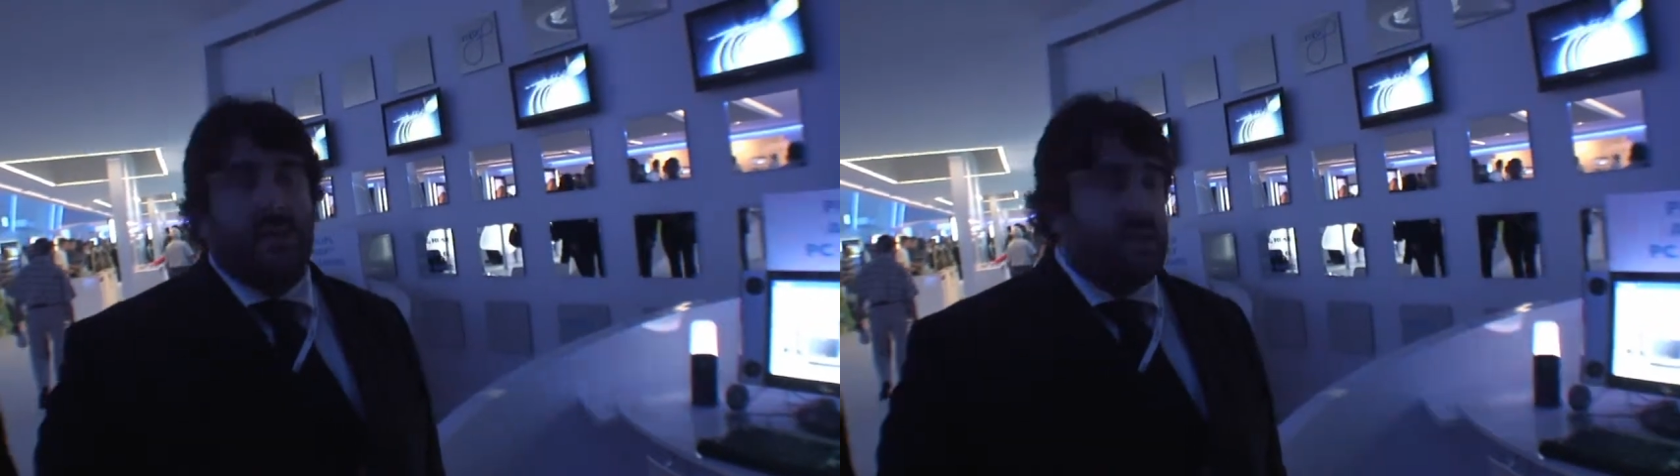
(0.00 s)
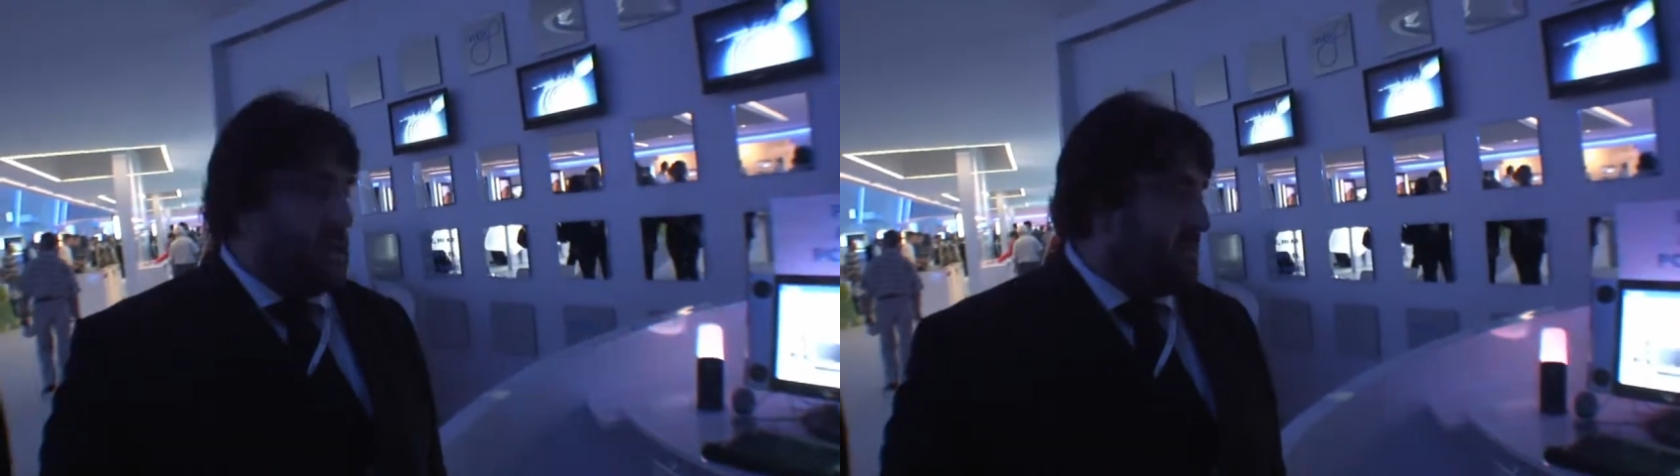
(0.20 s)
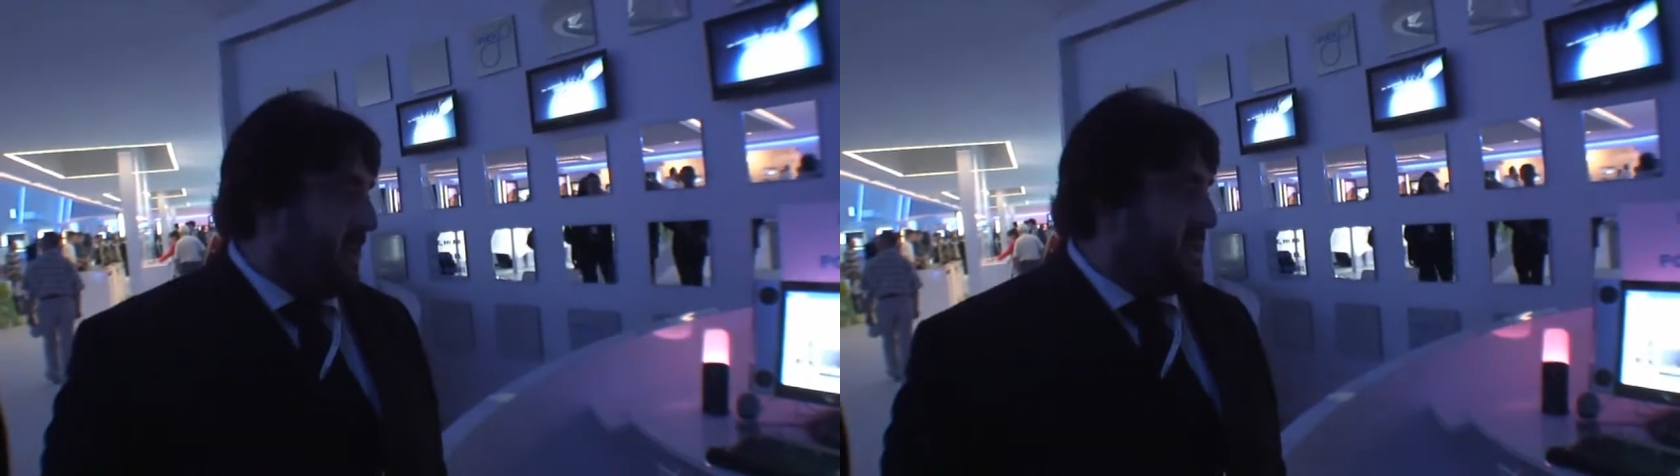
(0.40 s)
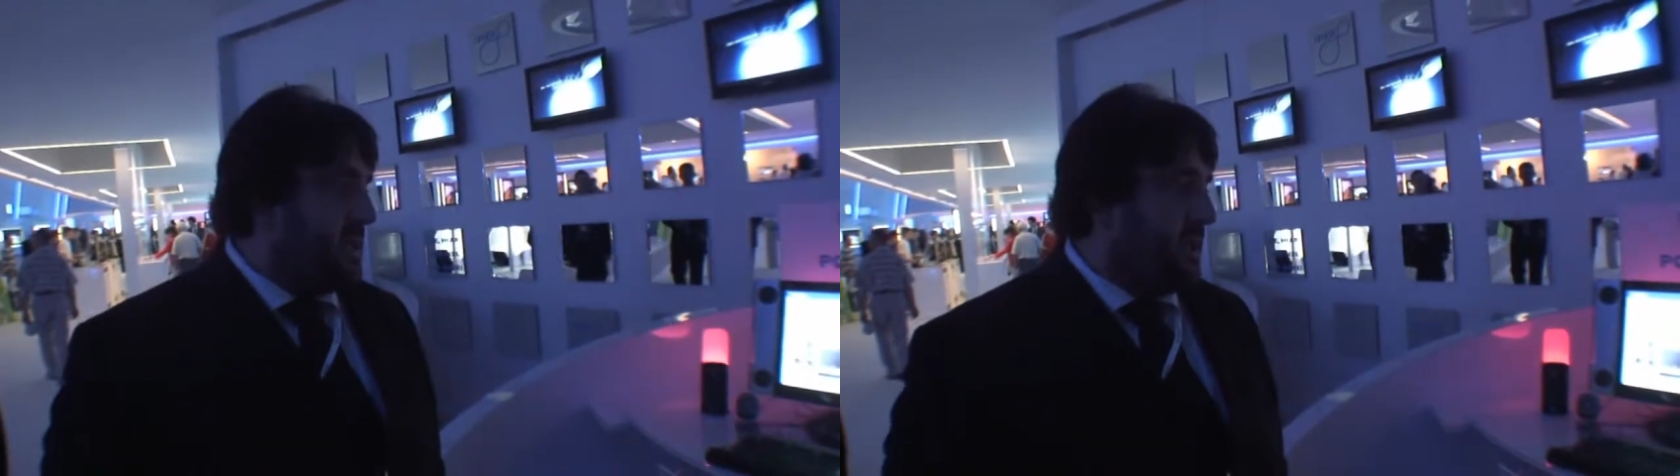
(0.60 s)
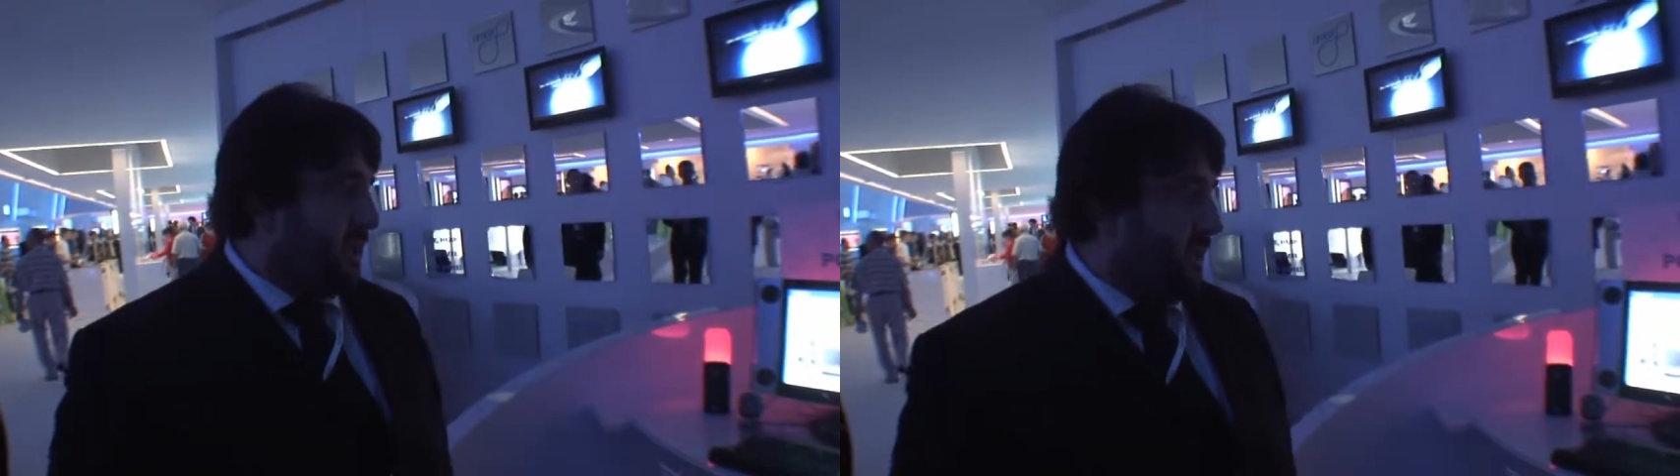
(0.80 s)
it's, it's
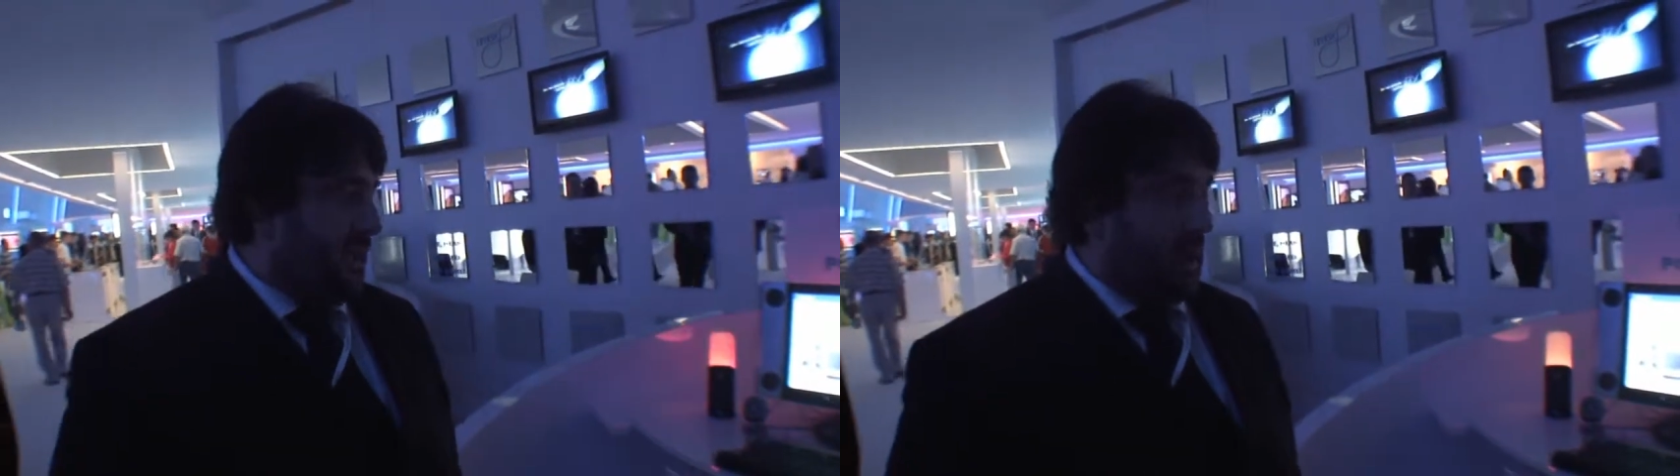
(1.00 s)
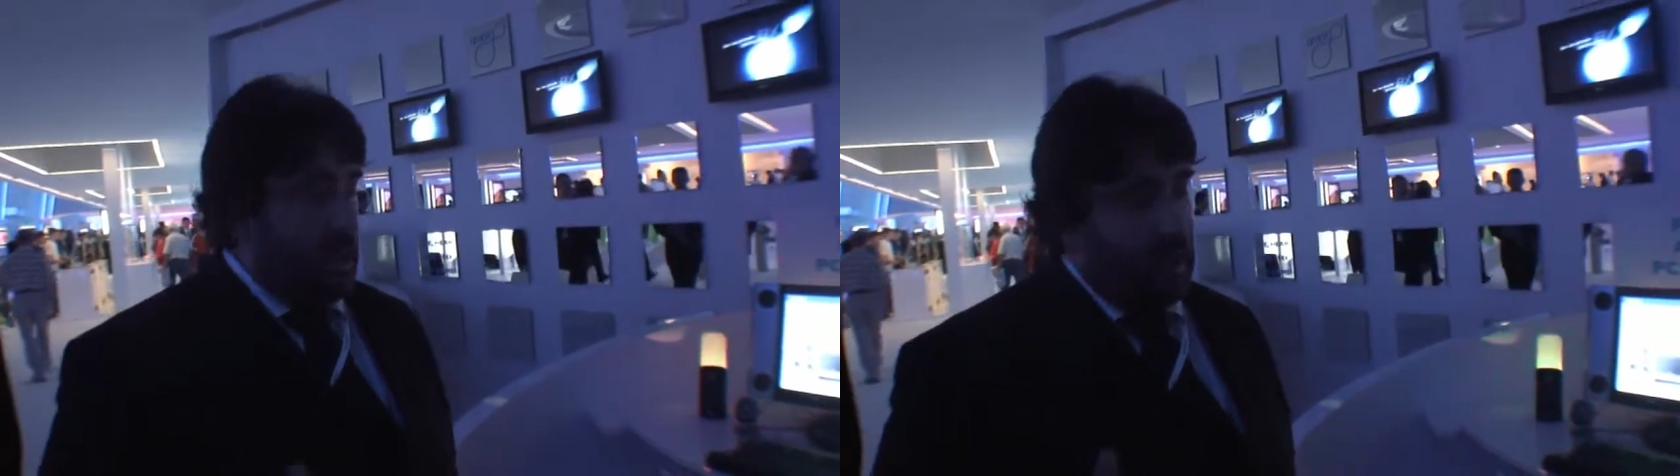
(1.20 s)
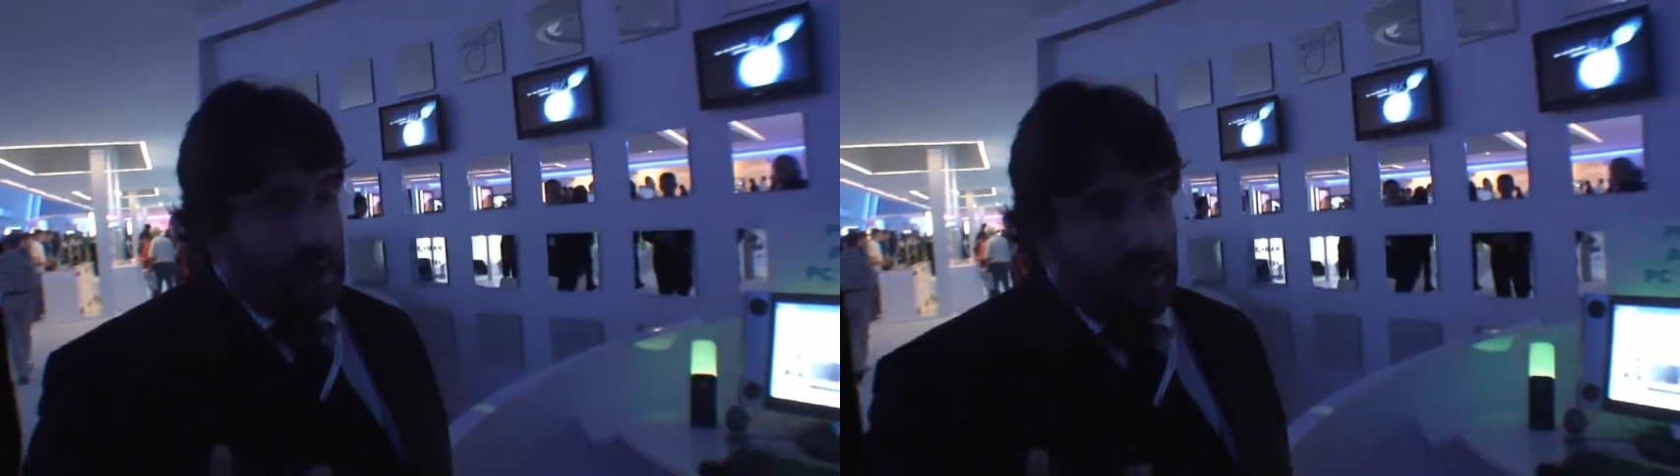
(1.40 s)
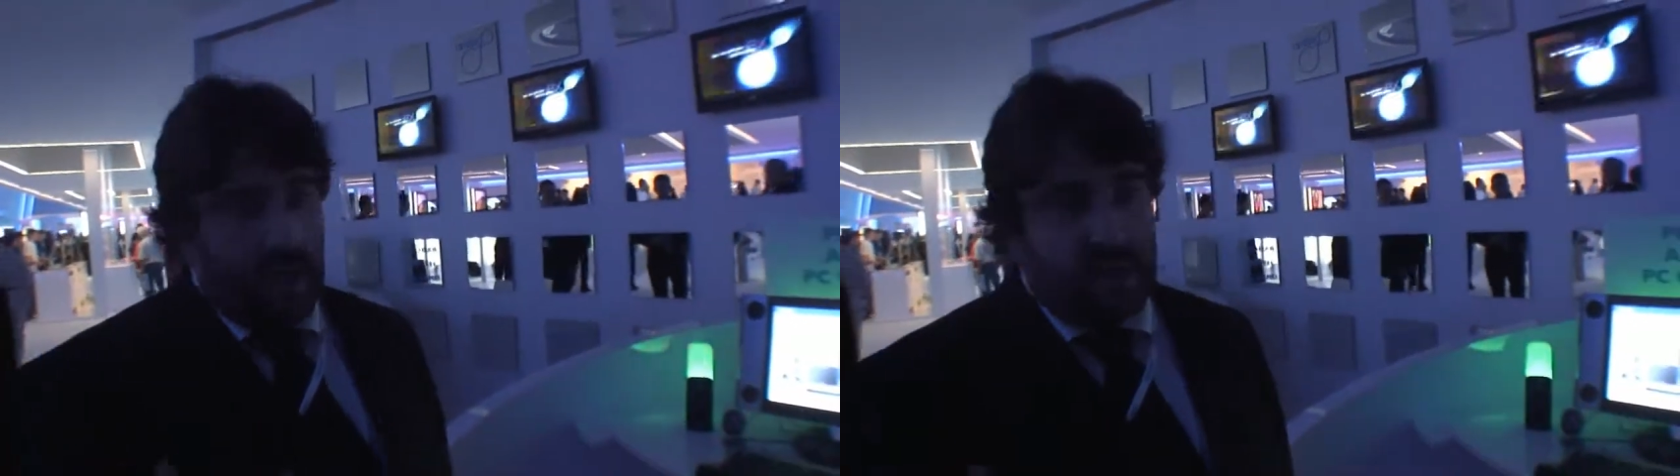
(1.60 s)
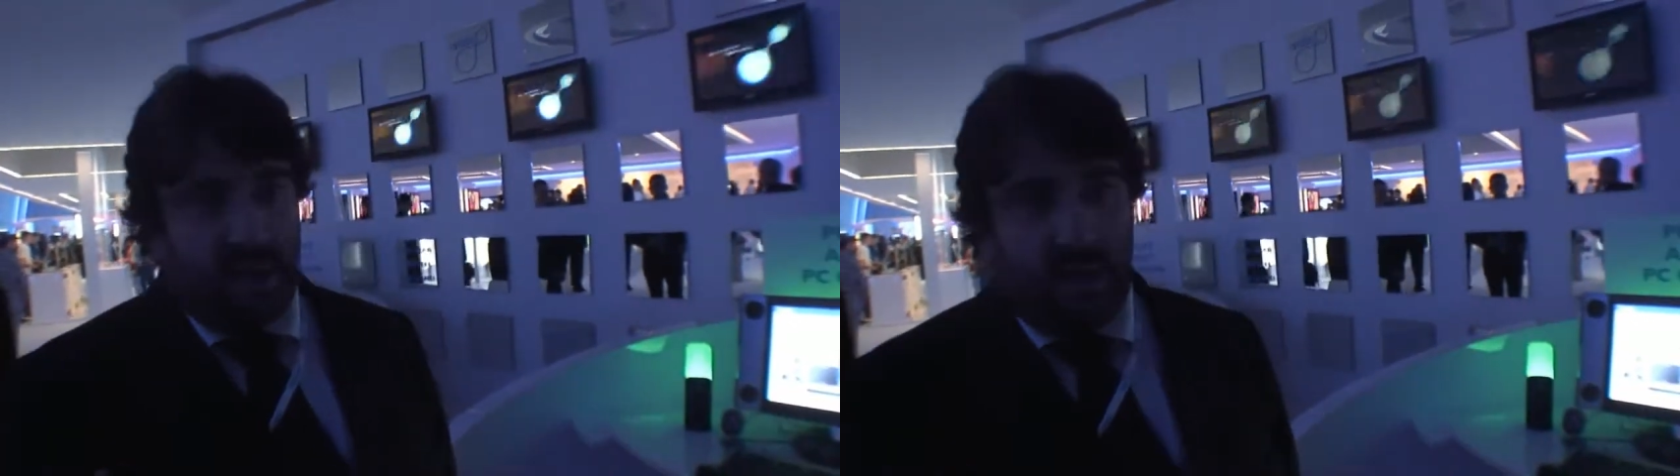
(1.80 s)
basic, uh,
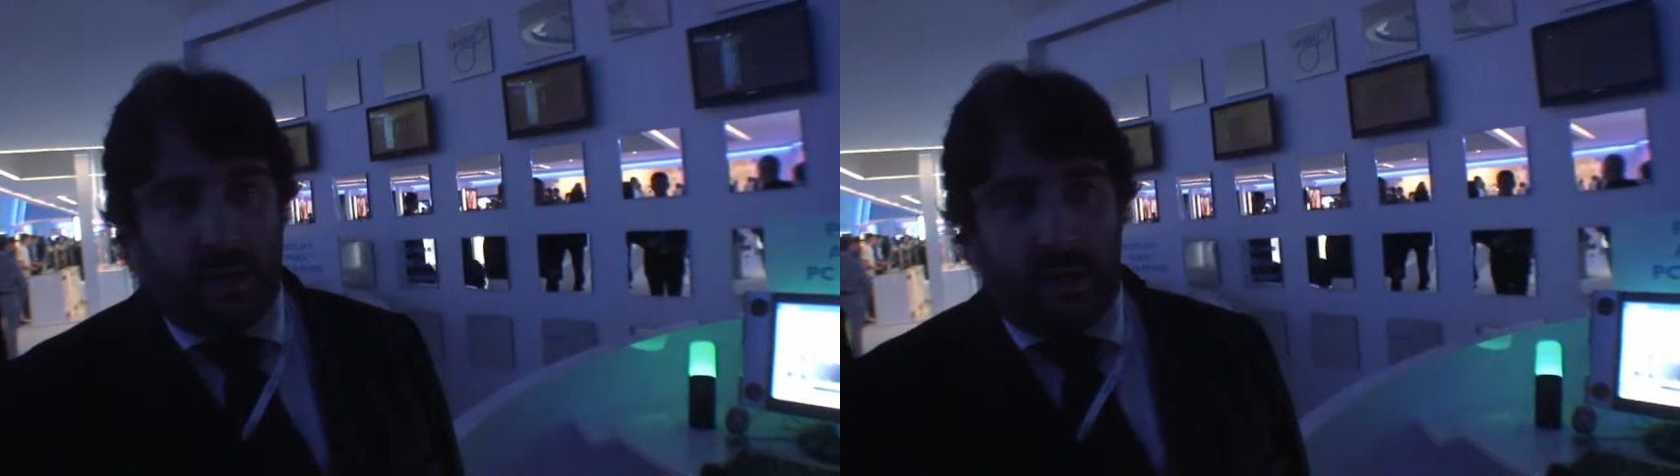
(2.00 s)
it's a,